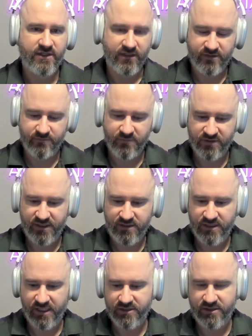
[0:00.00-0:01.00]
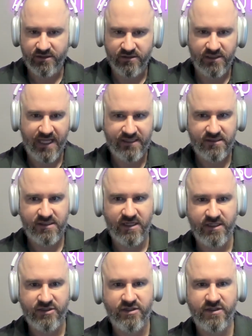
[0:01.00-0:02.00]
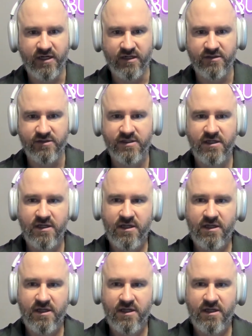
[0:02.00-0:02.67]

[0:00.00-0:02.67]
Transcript: there's multi-touch, there's last touch, there's,